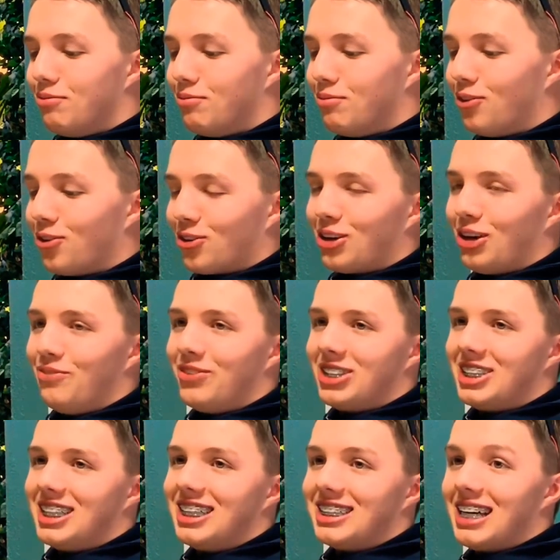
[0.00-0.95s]
The moral compass
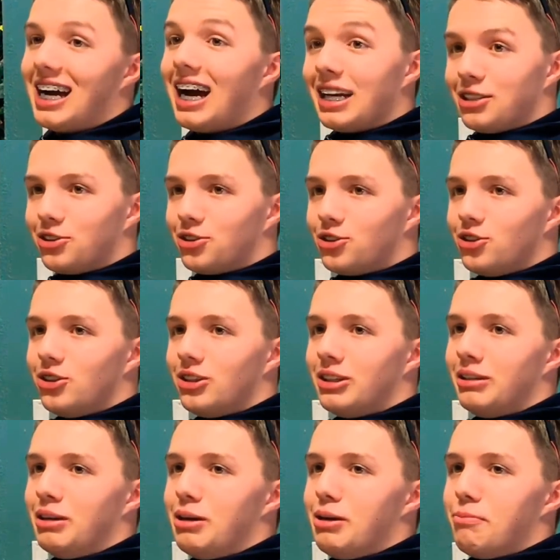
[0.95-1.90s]
says that I
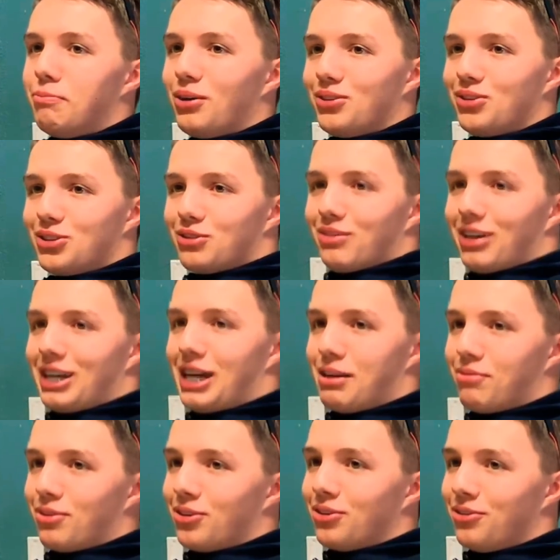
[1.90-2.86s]
should punch my
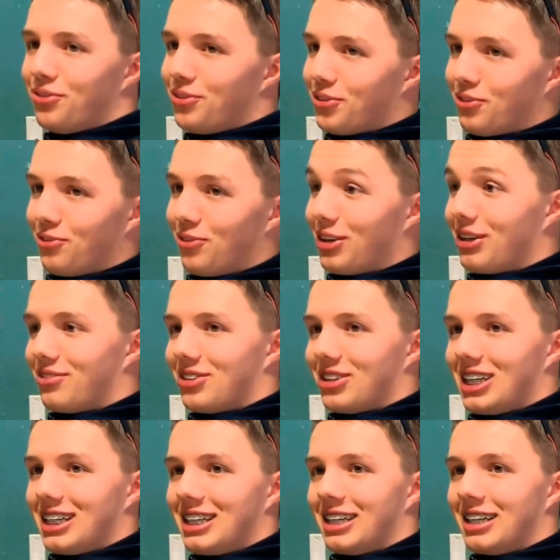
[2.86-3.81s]
neighbor for whatever
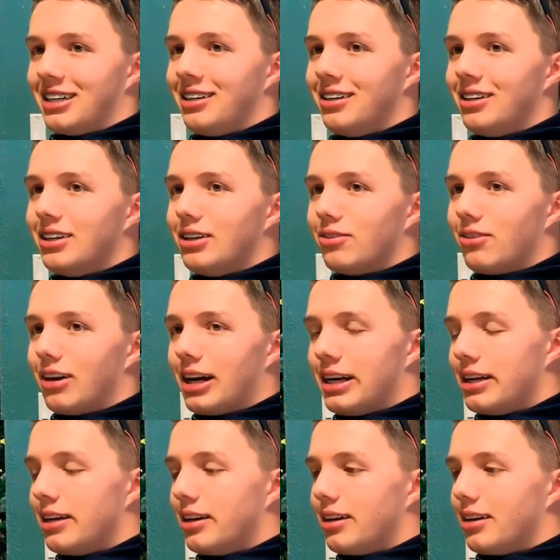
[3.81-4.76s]
they did,
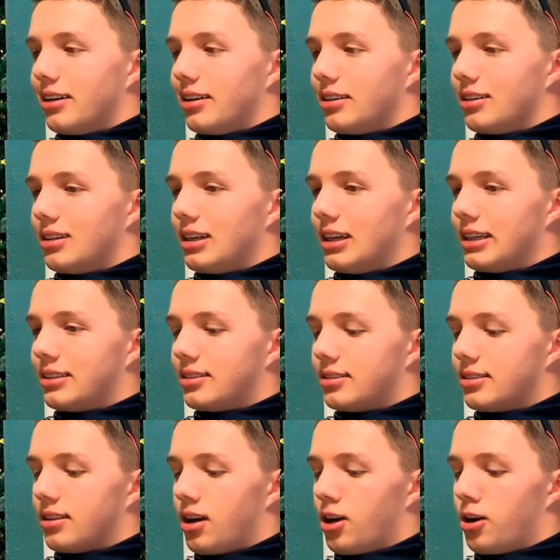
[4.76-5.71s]
right?
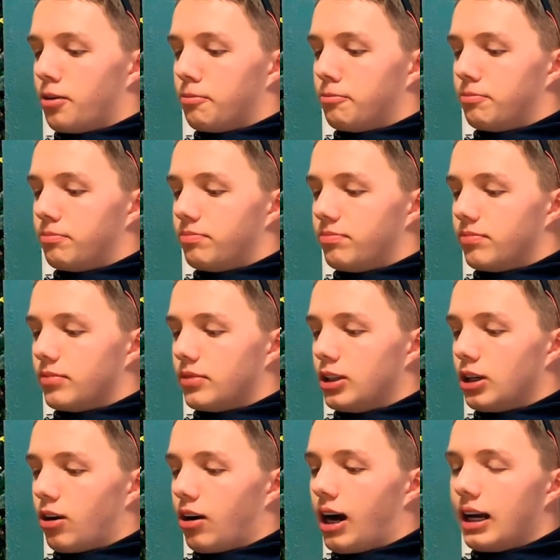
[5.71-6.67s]
It's
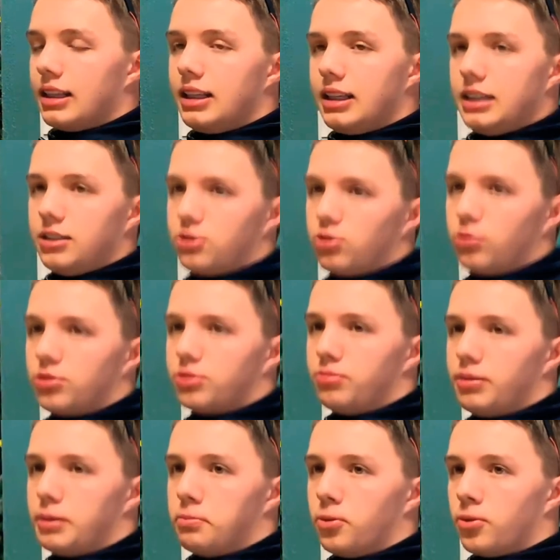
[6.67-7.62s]
I lean towards
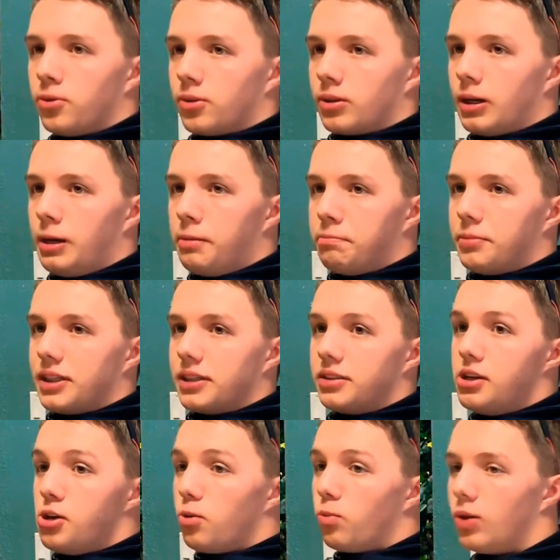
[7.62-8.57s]
my moral compass.
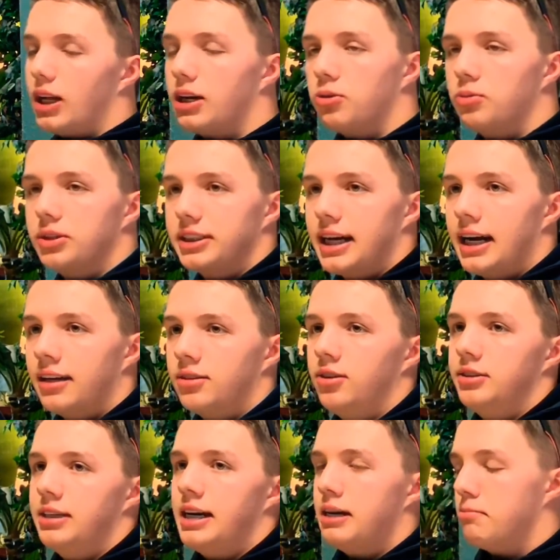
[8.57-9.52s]
Will I always act
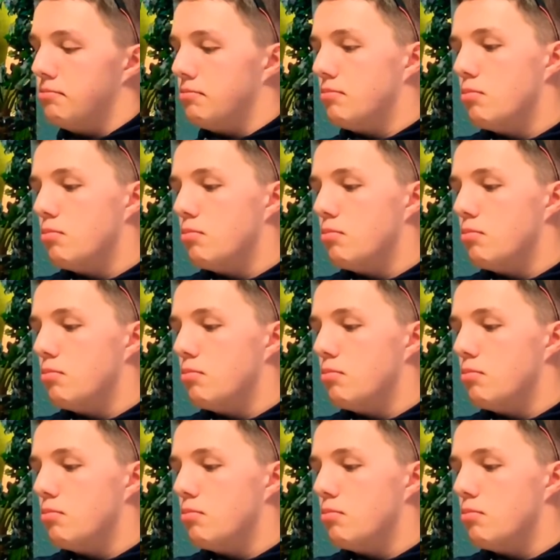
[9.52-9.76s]
on that?